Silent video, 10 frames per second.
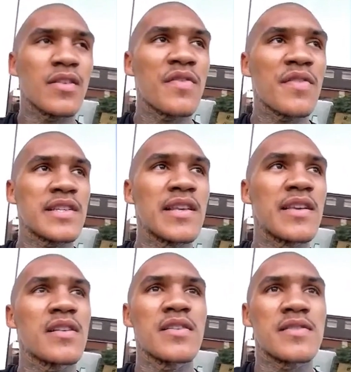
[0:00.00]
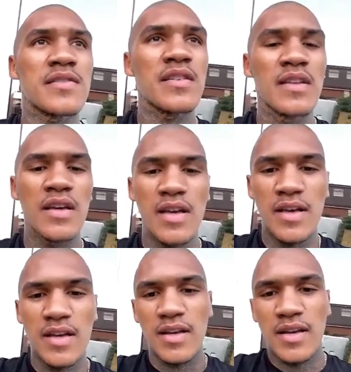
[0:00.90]
obviously, because
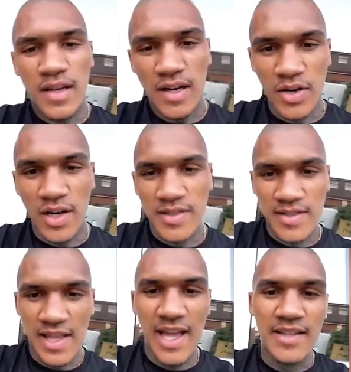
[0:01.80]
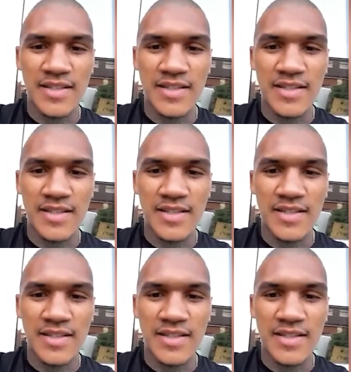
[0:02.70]
I couldn't understand.